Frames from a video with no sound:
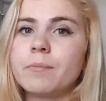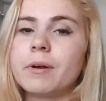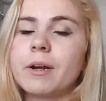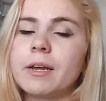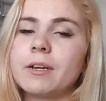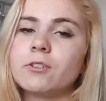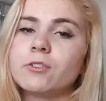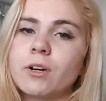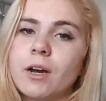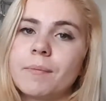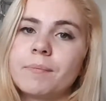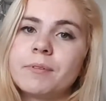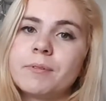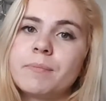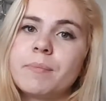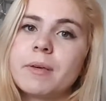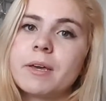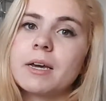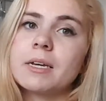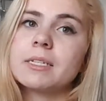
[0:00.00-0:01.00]
but I dropped
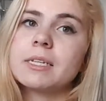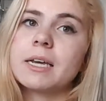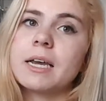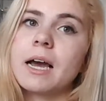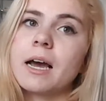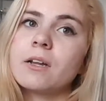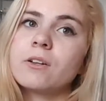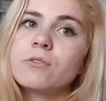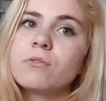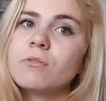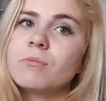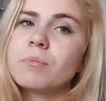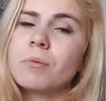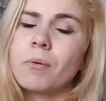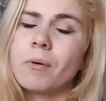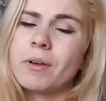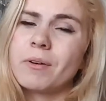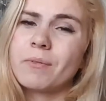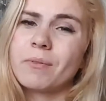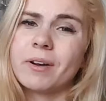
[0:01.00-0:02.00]
it because it got to a
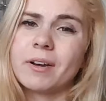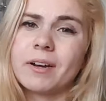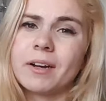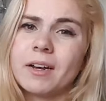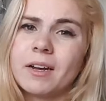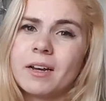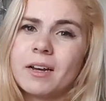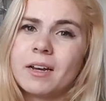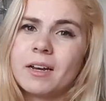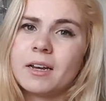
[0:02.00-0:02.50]
point where